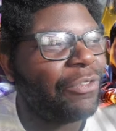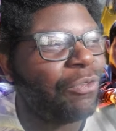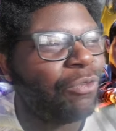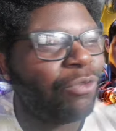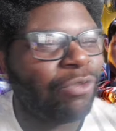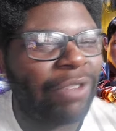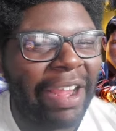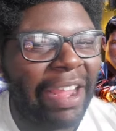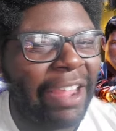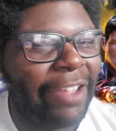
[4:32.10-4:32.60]

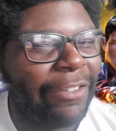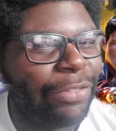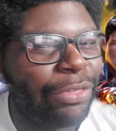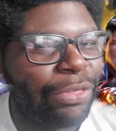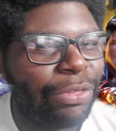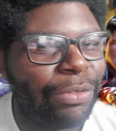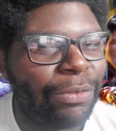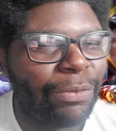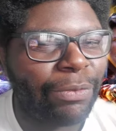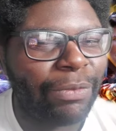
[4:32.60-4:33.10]
wraith
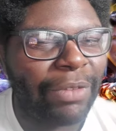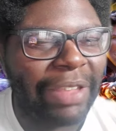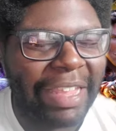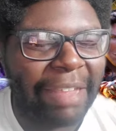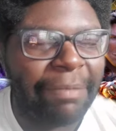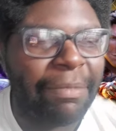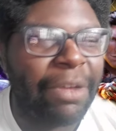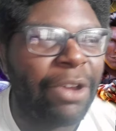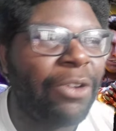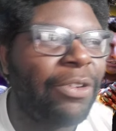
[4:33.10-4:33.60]

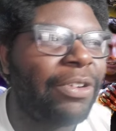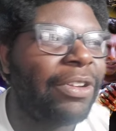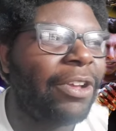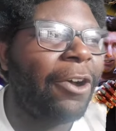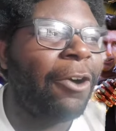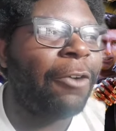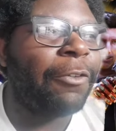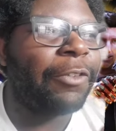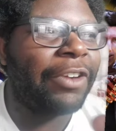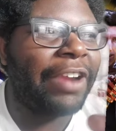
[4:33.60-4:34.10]
emote
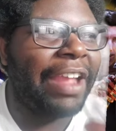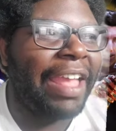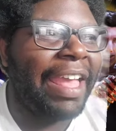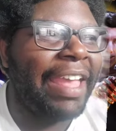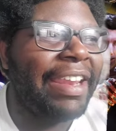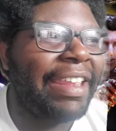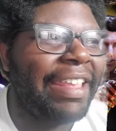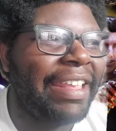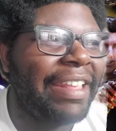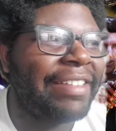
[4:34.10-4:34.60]

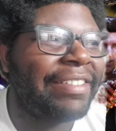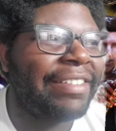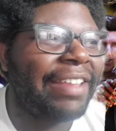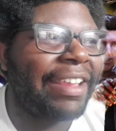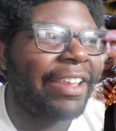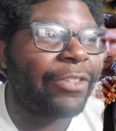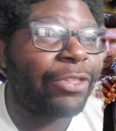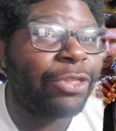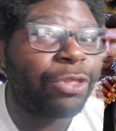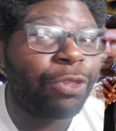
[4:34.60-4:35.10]
overhead is
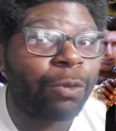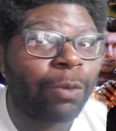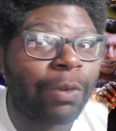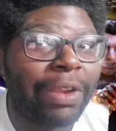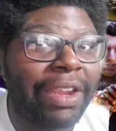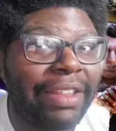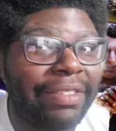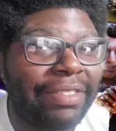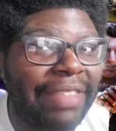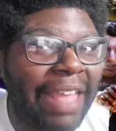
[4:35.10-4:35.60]
like
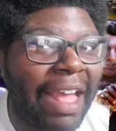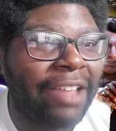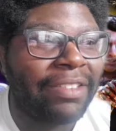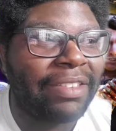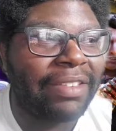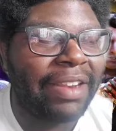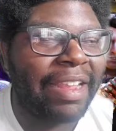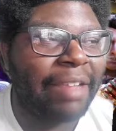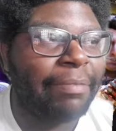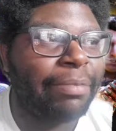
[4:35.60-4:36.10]
three
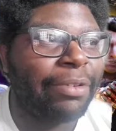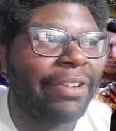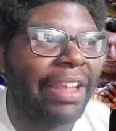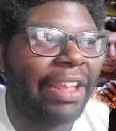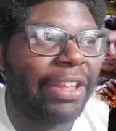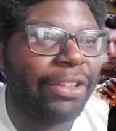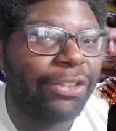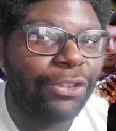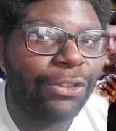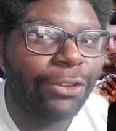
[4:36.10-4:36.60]
thousand amber
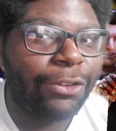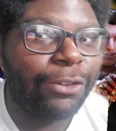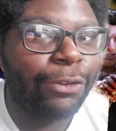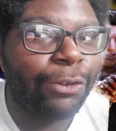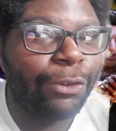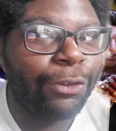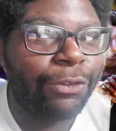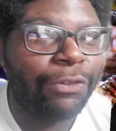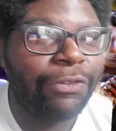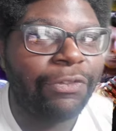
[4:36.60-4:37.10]
and
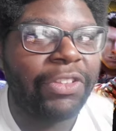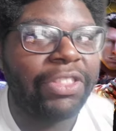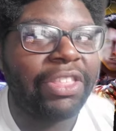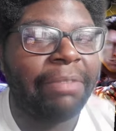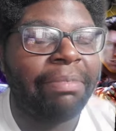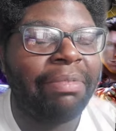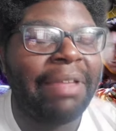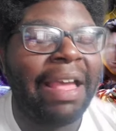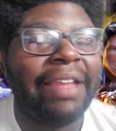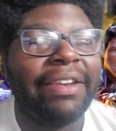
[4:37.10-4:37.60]
two
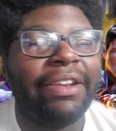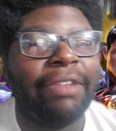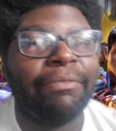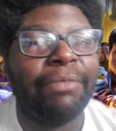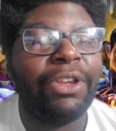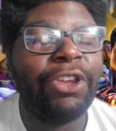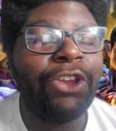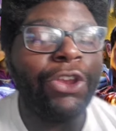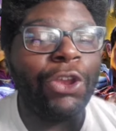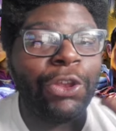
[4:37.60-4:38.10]
fifty
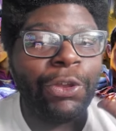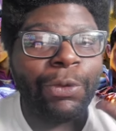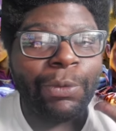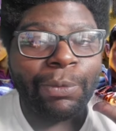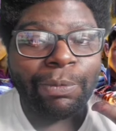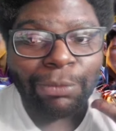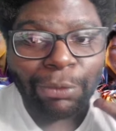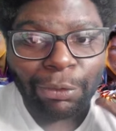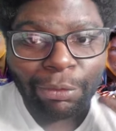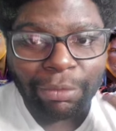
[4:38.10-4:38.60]
platinum.
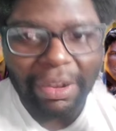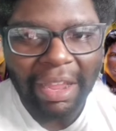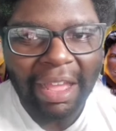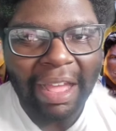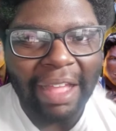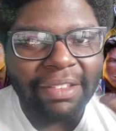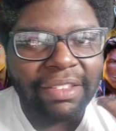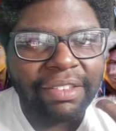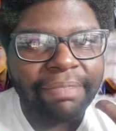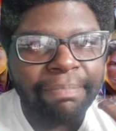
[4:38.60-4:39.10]
Do
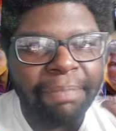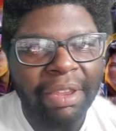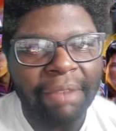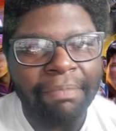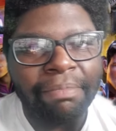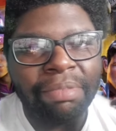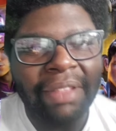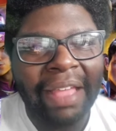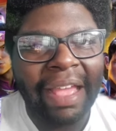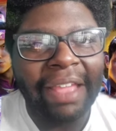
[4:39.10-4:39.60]
not
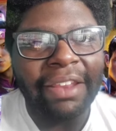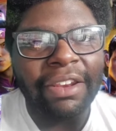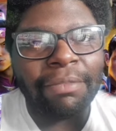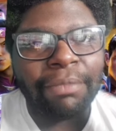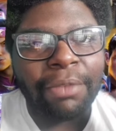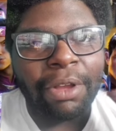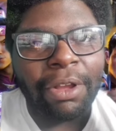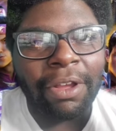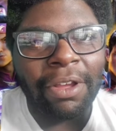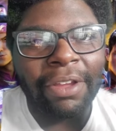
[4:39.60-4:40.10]
spend
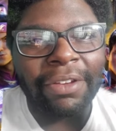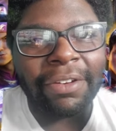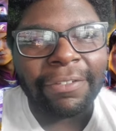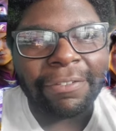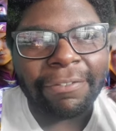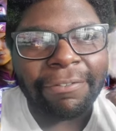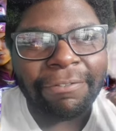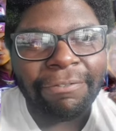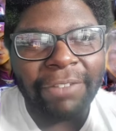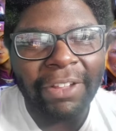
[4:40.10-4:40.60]
platinum on
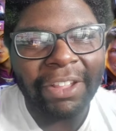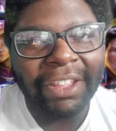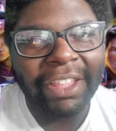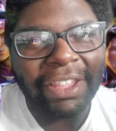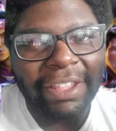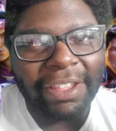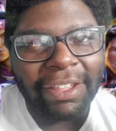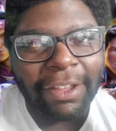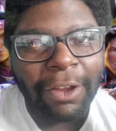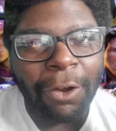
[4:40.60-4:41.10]

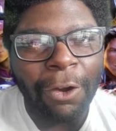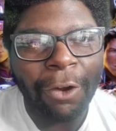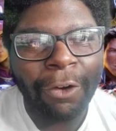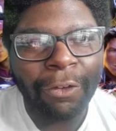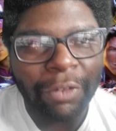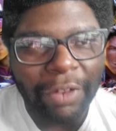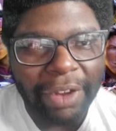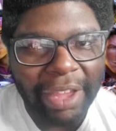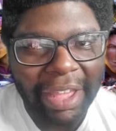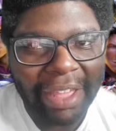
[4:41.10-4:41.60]
fucking
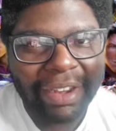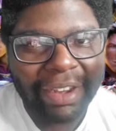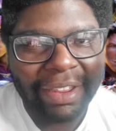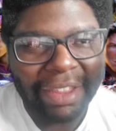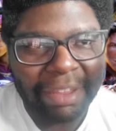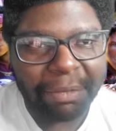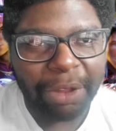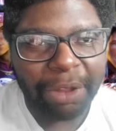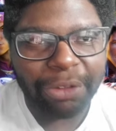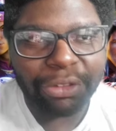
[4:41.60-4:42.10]
overhead
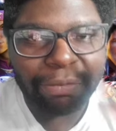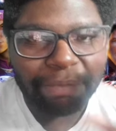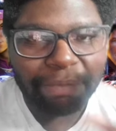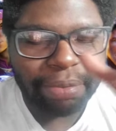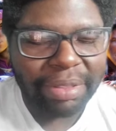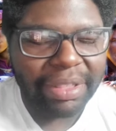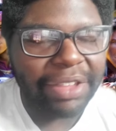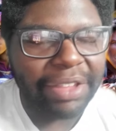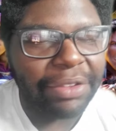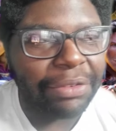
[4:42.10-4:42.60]
emotes.
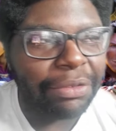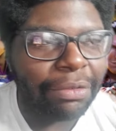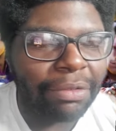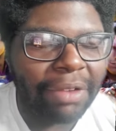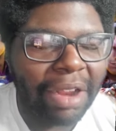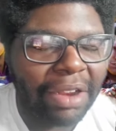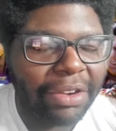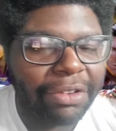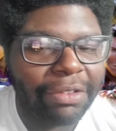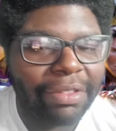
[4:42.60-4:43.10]
Please do
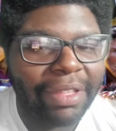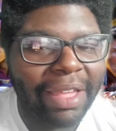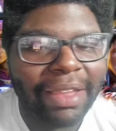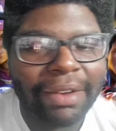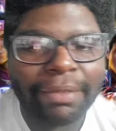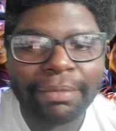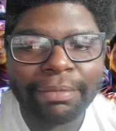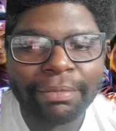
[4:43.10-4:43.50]
not do that.